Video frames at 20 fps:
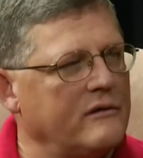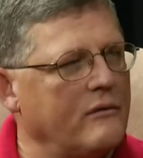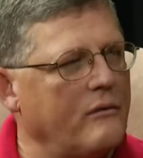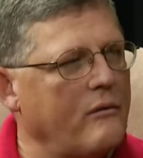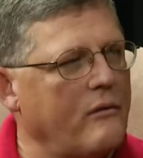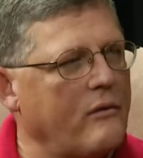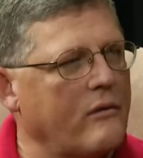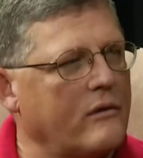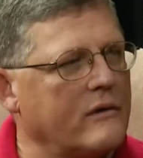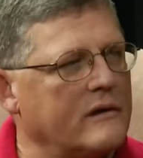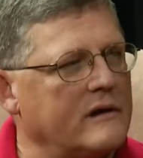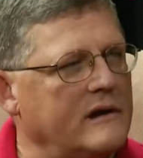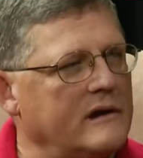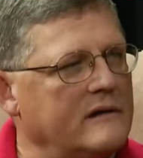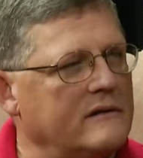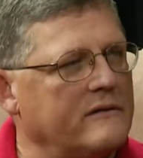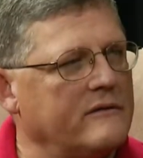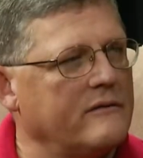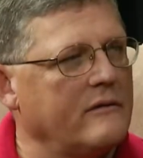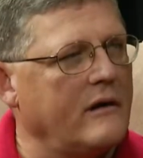award
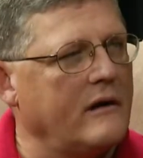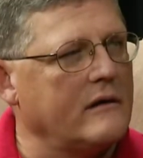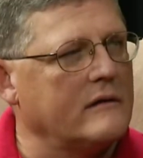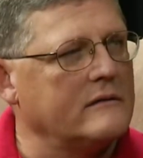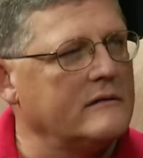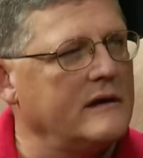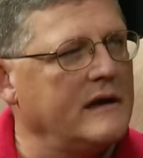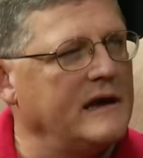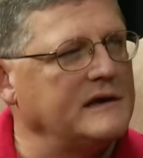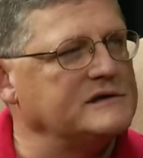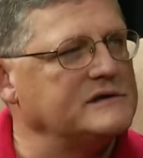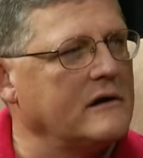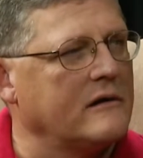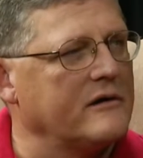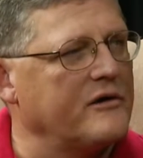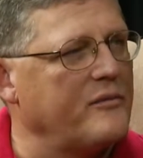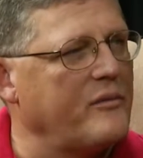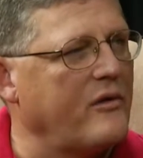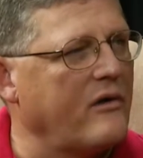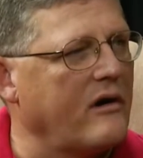and through our HR
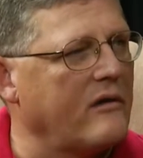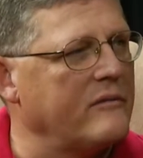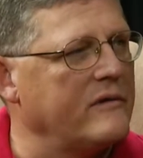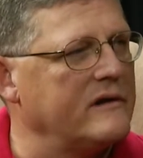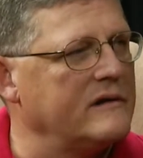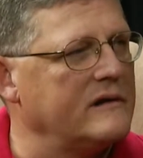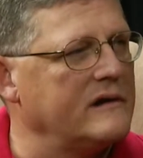department,